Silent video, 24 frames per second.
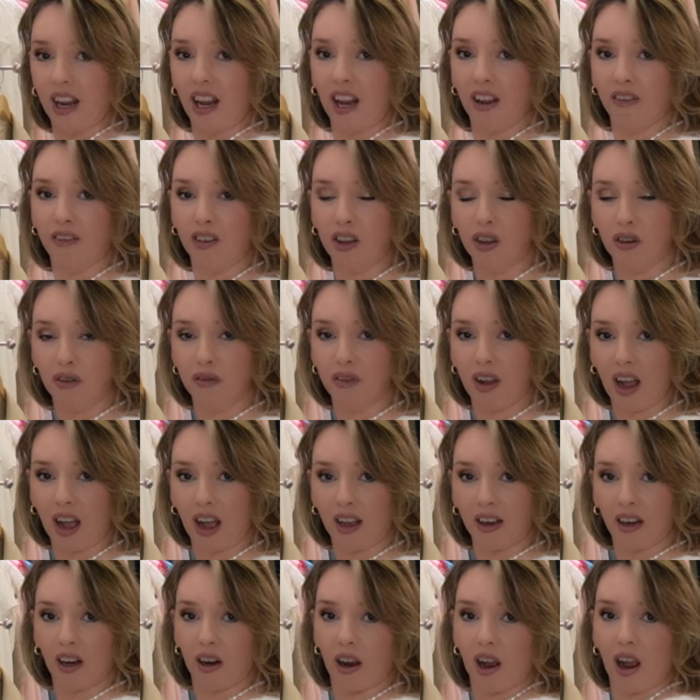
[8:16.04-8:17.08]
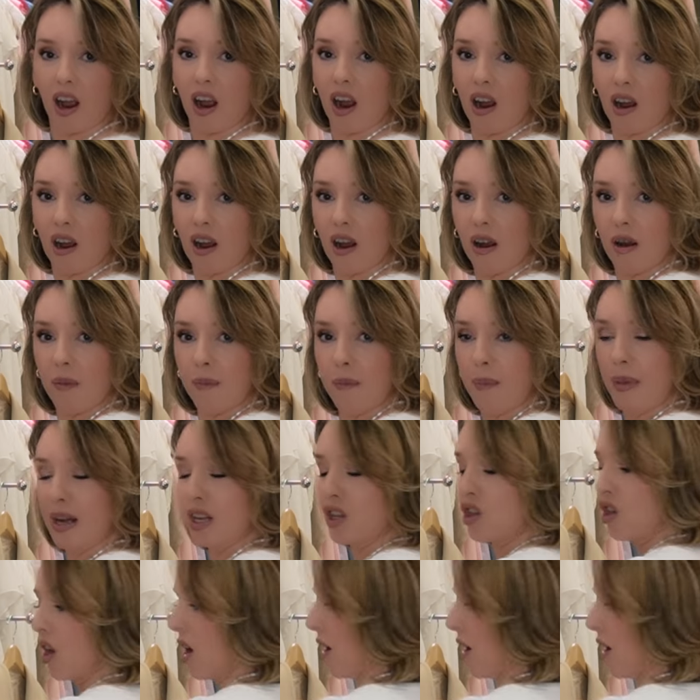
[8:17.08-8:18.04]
if you've got much